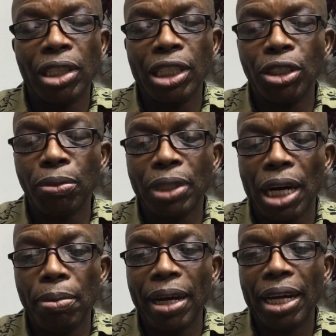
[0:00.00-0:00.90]

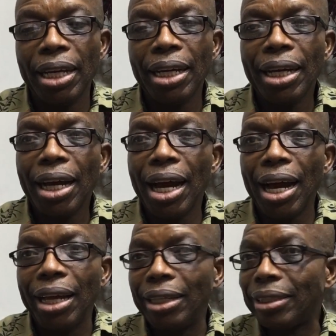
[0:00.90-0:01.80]
subscriber,
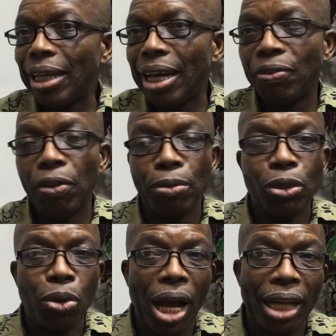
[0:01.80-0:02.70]
it's hard for me
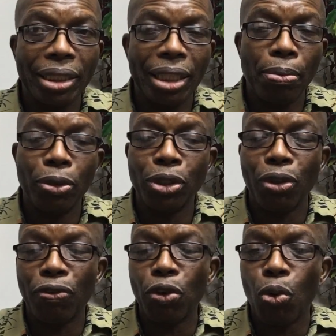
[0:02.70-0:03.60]
to answer most
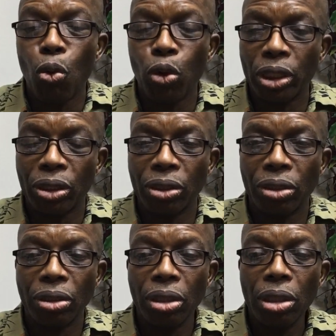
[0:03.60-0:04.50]
of your
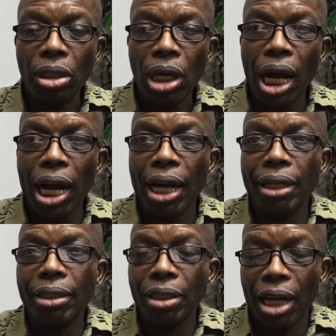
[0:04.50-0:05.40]
questions.
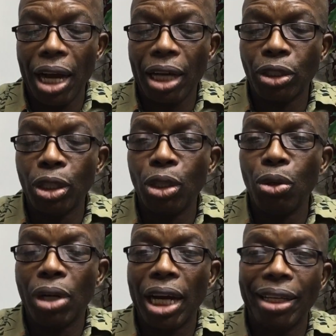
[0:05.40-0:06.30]
I actually
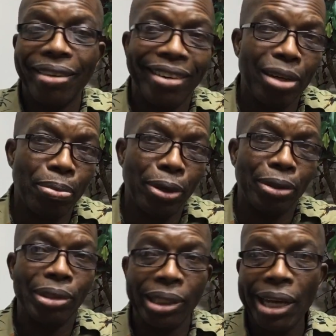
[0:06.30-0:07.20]
look at the red
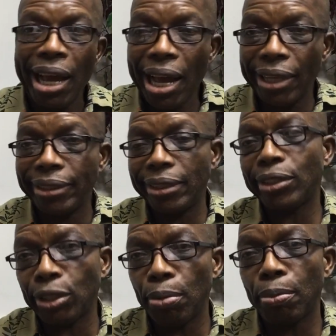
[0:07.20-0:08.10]
button and see
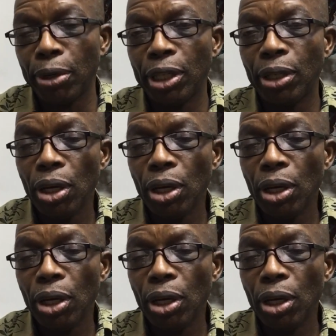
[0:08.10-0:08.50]
somebody,